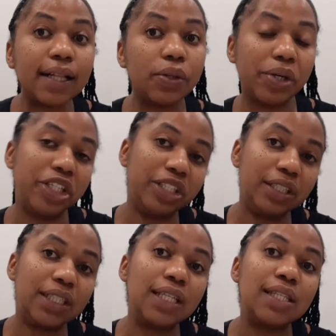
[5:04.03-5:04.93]

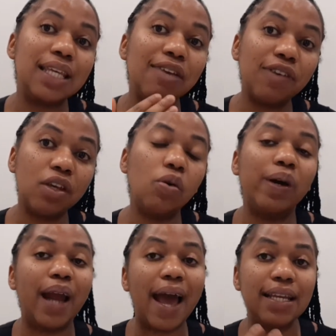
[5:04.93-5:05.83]
questions, it's giving you an
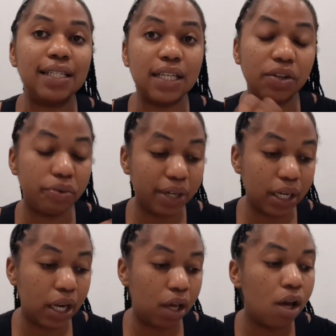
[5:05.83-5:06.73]
idea
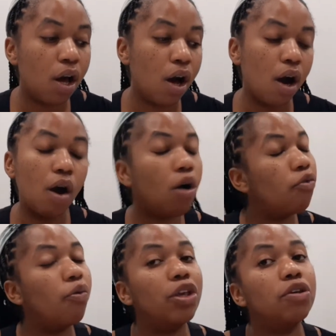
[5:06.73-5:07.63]
really of
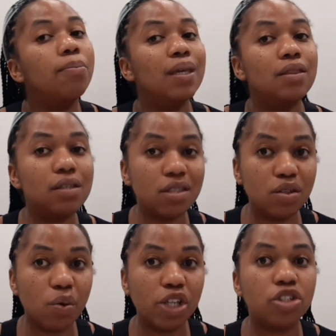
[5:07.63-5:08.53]
when you meet this
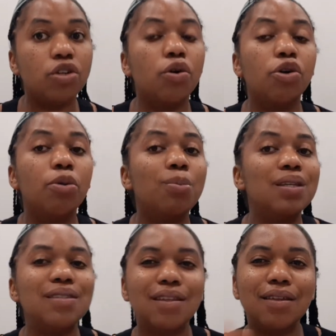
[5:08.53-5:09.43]
question, or you
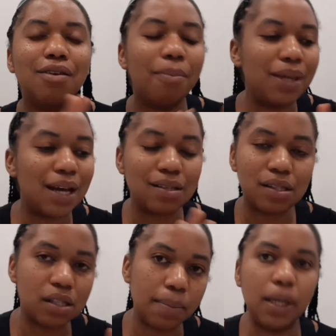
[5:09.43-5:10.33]
meet a
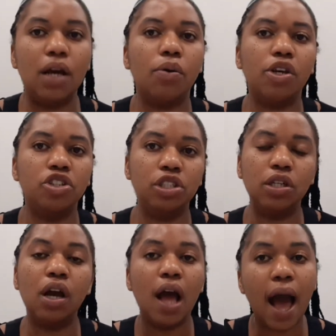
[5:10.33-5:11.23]
similar question,
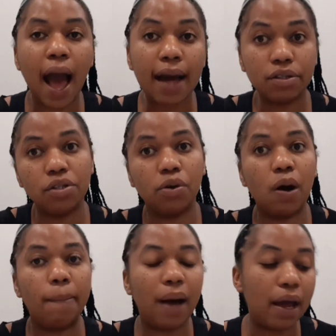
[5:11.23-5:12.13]
how to go
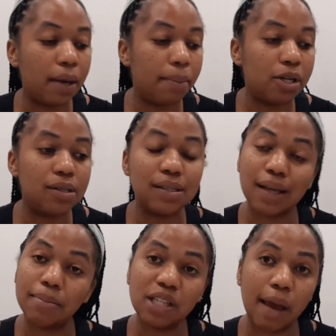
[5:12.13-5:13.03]
about it, because
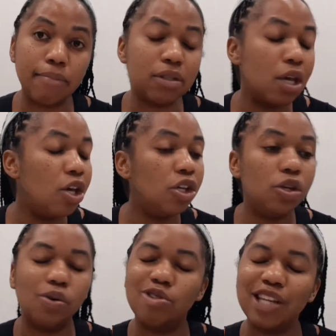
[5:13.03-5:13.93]
sometimes you
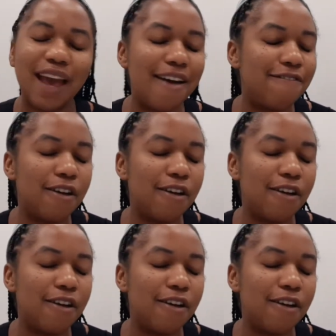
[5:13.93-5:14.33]
won't have,